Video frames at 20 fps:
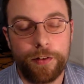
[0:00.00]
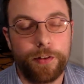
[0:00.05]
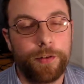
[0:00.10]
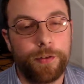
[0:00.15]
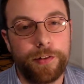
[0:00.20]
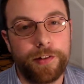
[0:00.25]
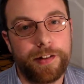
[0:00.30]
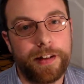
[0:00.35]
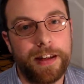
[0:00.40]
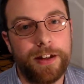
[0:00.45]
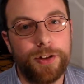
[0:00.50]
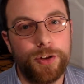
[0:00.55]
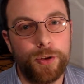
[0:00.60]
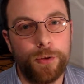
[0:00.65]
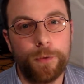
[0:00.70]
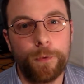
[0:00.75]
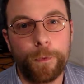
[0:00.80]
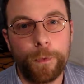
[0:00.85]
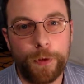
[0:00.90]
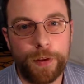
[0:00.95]
So stay
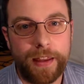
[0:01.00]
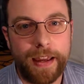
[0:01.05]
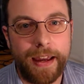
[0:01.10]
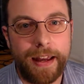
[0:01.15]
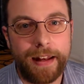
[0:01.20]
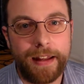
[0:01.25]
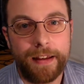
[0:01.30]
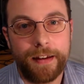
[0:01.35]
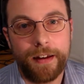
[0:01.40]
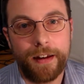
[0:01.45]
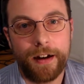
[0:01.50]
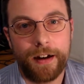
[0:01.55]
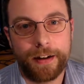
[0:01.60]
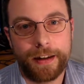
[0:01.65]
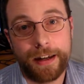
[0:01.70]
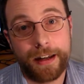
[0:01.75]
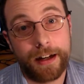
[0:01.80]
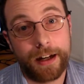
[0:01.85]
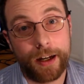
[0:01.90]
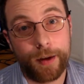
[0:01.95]
tuned for that.
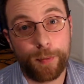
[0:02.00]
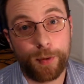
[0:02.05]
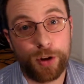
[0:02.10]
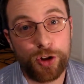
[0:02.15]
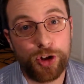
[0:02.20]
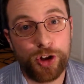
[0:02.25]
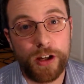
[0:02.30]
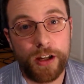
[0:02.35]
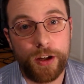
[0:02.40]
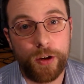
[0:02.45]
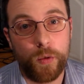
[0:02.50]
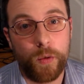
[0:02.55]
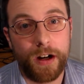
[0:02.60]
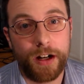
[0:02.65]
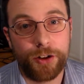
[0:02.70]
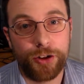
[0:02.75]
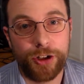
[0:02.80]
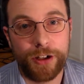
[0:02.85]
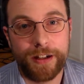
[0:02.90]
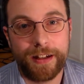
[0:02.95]
Again, I appreciate you
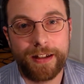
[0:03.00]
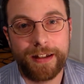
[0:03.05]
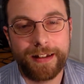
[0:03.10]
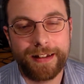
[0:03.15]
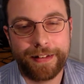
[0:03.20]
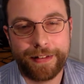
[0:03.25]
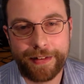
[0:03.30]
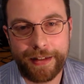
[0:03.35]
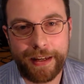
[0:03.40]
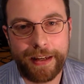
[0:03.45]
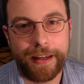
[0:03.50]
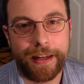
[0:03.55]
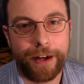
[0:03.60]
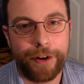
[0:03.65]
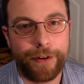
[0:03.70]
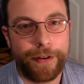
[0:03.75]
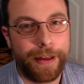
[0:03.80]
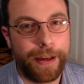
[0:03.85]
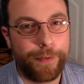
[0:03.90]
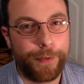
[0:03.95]
watching. Take
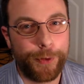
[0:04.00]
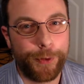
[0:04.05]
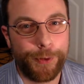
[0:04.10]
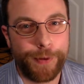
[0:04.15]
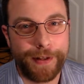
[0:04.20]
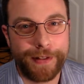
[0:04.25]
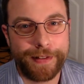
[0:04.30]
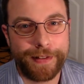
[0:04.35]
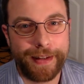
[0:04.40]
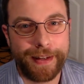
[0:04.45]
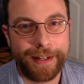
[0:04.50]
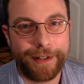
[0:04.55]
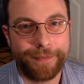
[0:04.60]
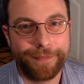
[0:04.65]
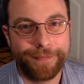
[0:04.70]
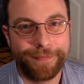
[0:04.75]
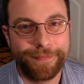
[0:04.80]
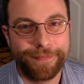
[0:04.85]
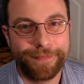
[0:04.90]
care and have a great day.